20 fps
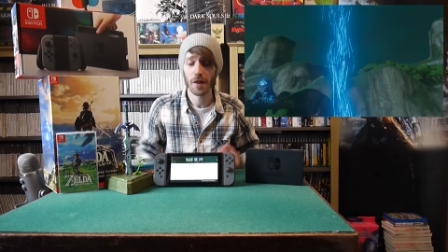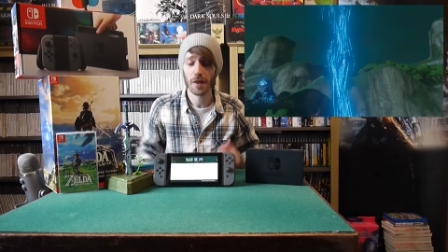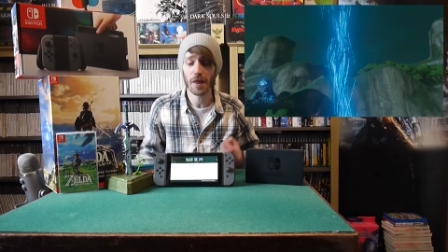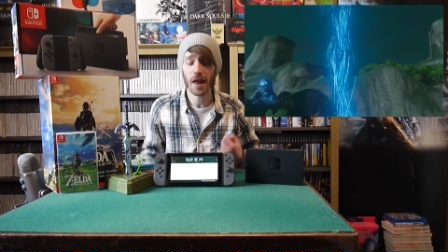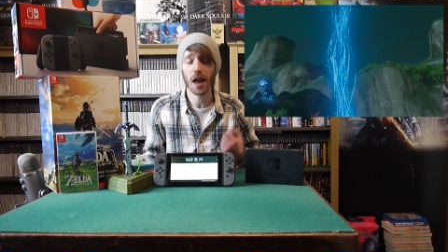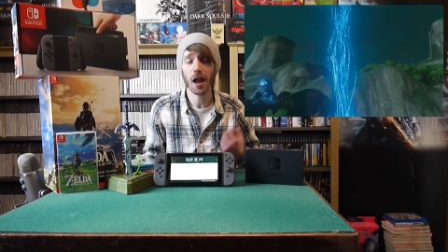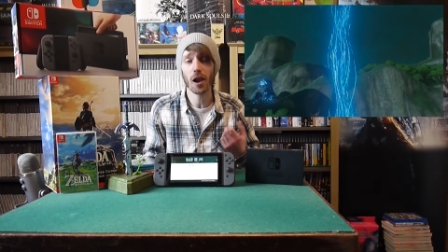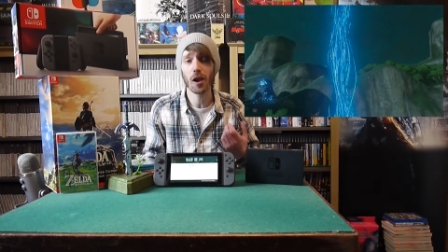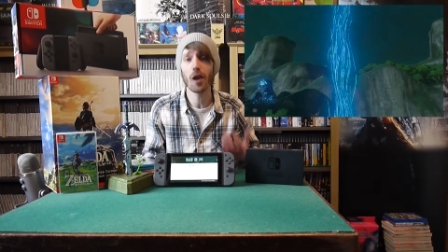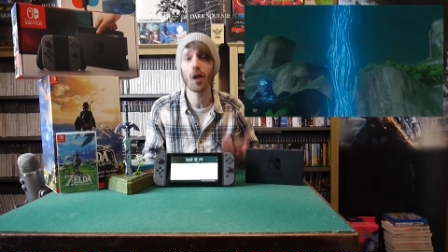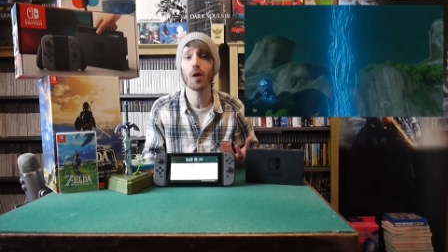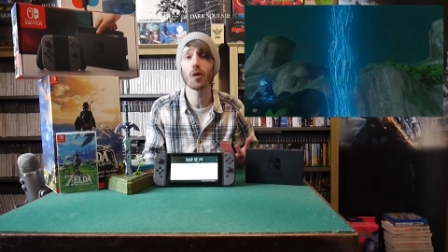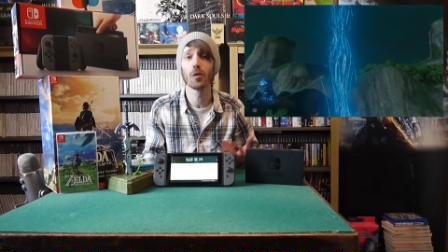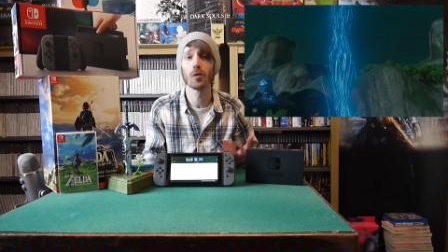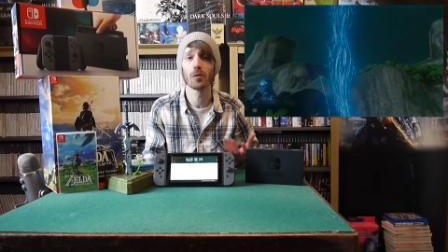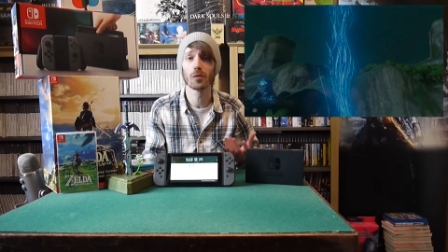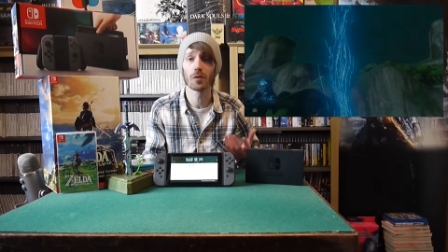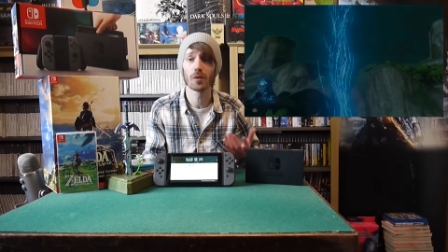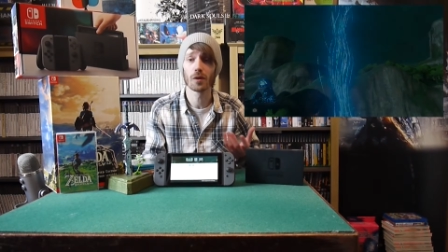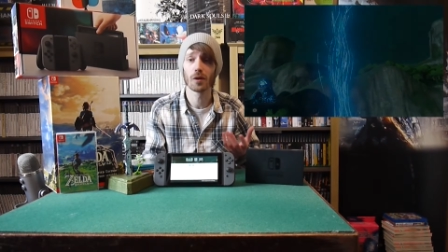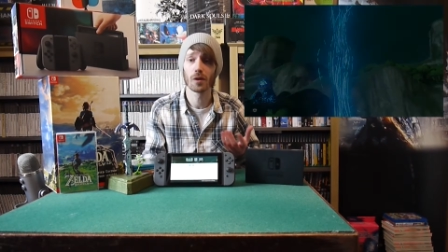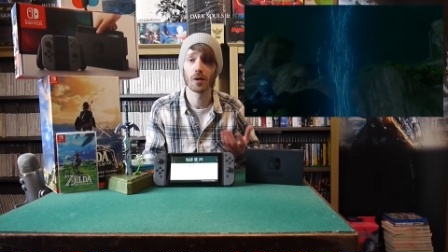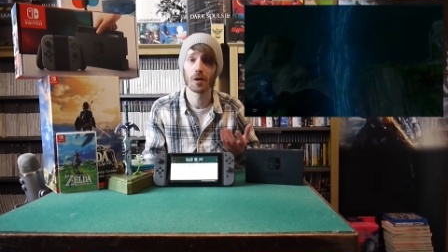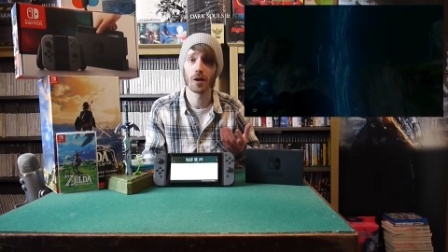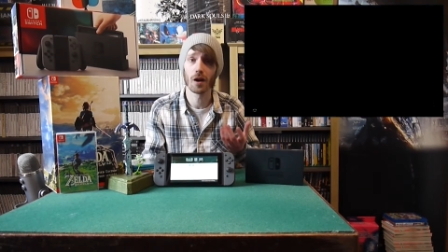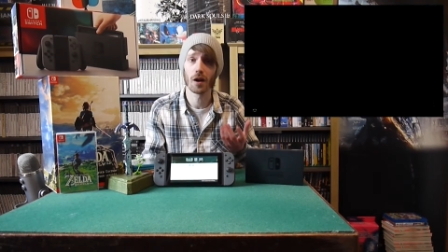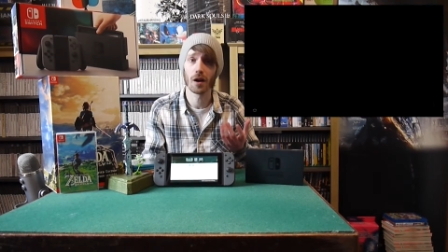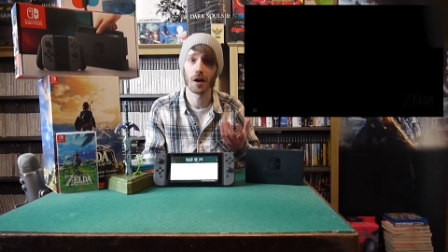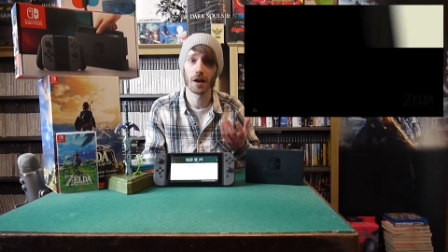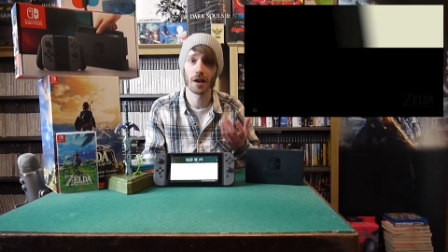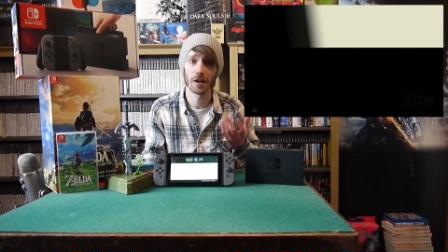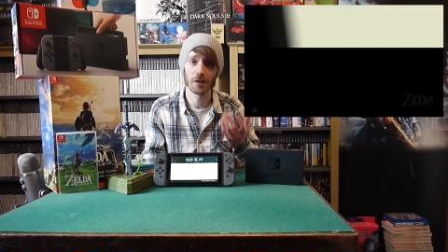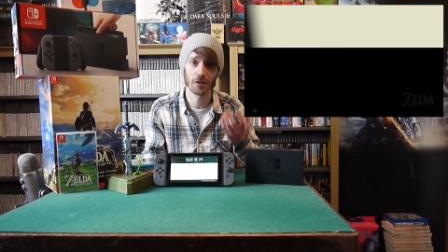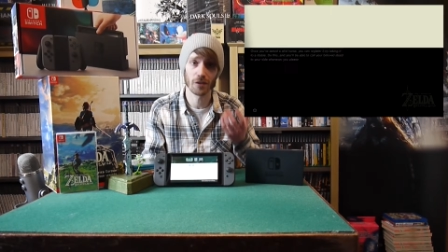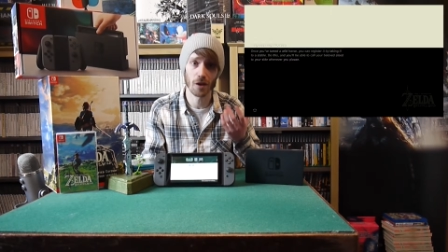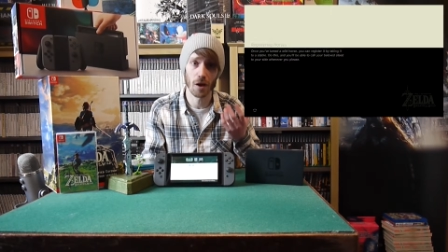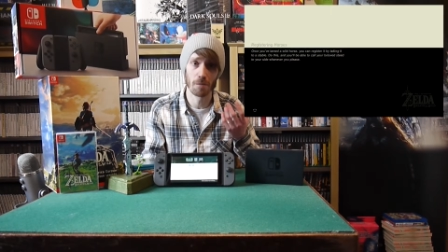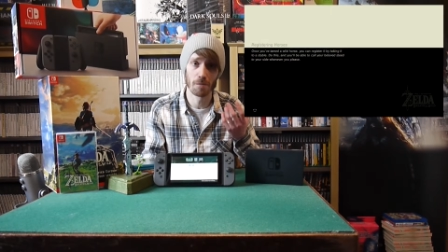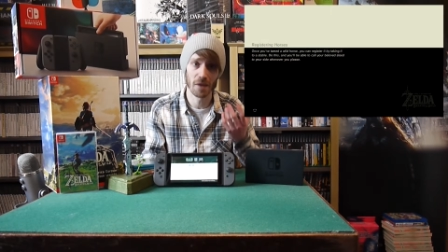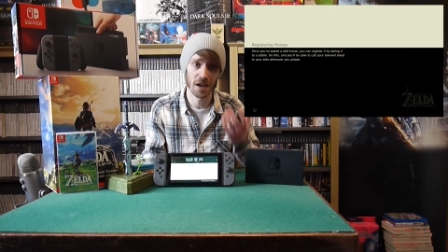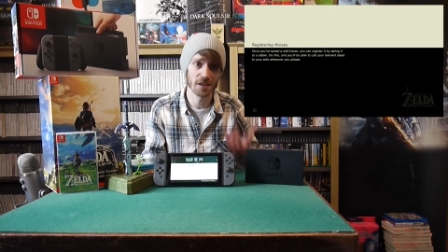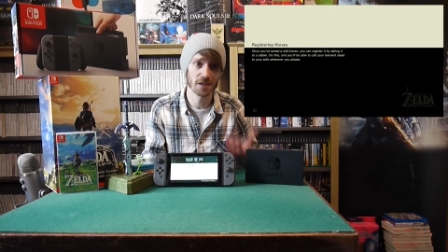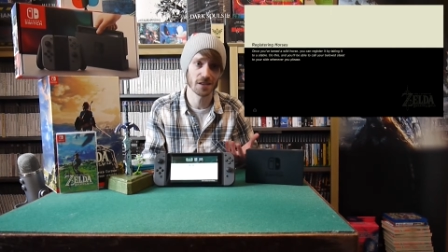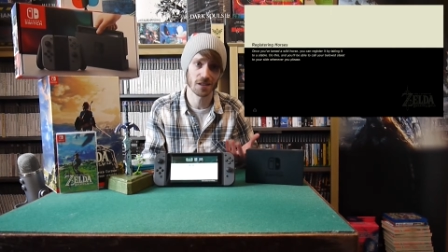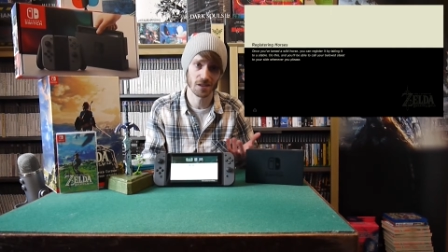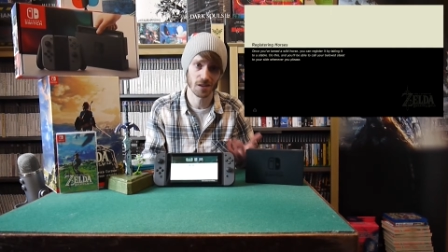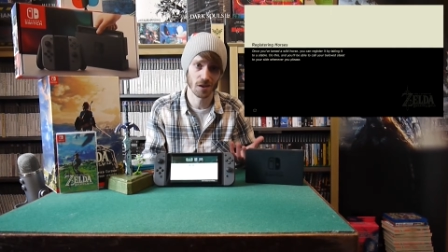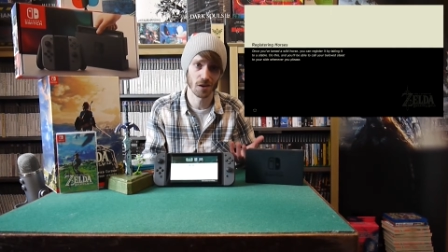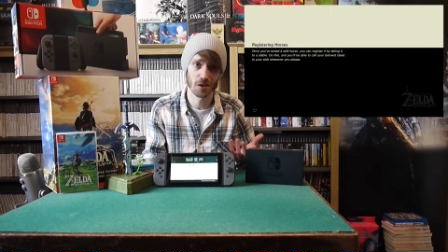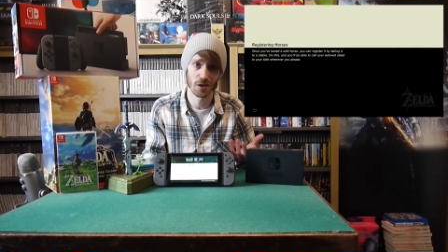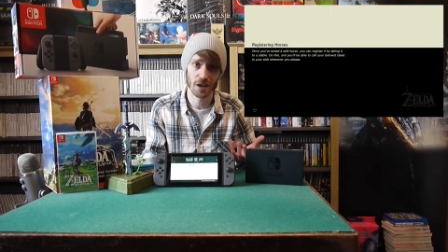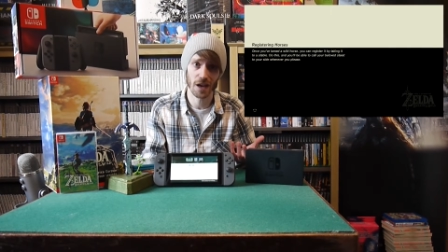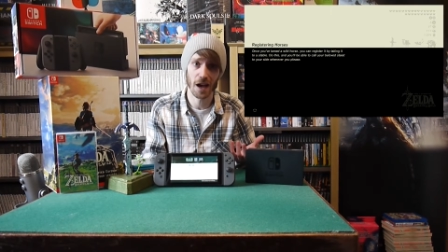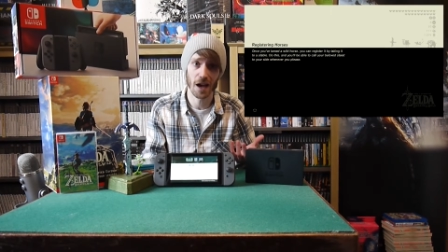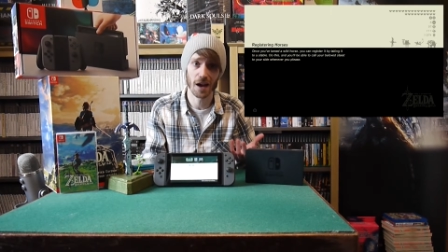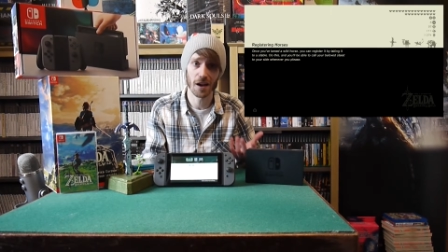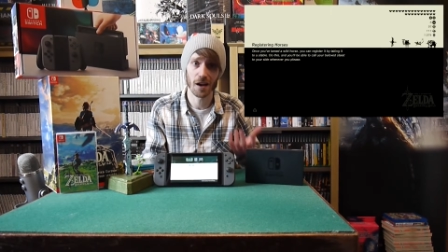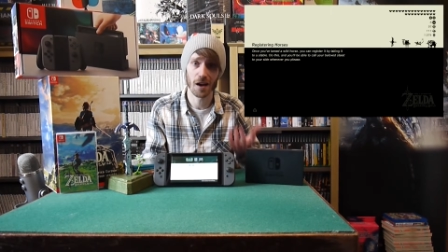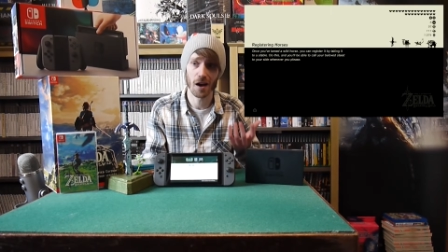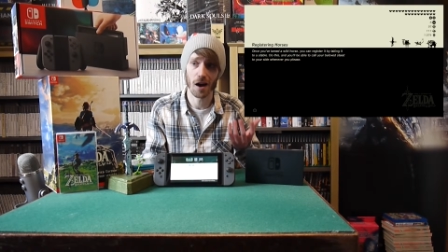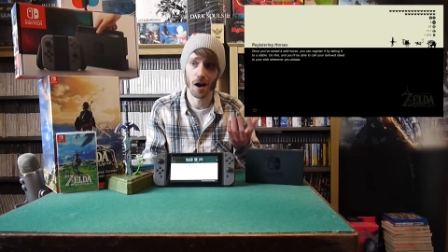That alone is amazing to look at.